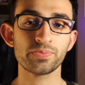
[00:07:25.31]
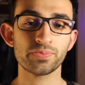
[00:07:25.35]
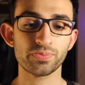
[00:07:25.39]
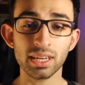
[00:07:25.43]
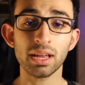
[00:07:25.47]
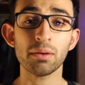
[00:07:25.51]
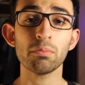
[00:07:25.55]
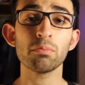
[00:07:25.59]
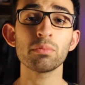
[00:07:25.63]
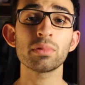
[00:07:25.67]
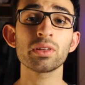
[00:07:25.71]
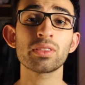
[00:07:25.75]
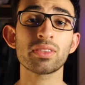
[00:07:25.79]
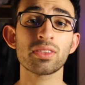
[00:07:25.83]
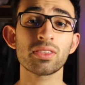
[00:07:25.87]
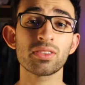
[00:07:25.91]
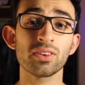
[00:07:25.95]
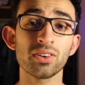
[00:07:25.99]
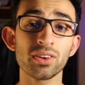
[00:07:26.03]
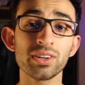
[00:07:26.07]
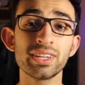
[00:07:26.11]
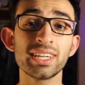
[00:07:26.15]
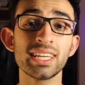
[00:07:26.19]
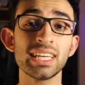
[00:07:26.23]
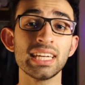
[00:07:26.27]
Number
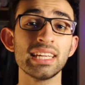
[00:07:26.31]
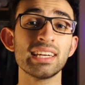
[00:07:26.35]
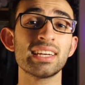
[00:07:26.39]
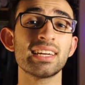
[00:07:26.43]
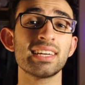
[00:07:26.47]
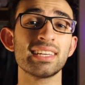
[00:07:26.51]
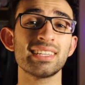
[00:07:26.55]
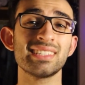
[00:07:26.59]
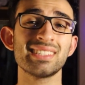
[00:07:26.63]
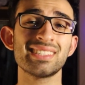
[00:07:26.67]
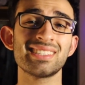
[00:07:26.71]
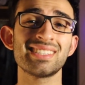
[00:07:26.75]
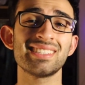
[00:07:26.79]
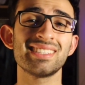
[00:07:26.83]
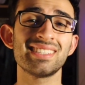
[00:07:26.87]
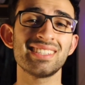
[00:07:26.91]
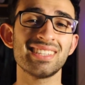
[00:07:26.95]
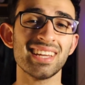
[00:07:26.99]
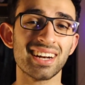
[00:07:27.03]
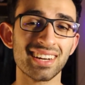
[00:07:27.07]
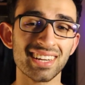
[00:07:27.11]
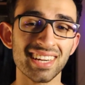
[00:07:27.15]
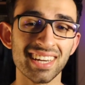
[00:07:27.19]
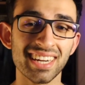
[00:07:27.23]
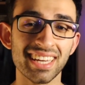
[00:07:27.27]
13 is
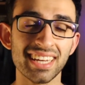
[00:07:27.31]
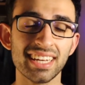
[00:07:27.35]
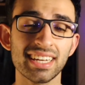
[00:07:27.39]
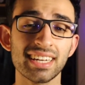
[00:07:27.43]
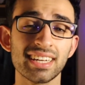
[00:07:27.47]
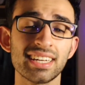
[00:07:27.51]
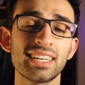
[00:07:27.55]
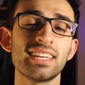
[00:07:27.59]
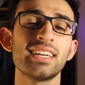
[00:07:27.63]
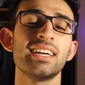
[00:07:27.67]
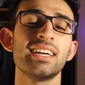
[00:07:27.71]
Dundee.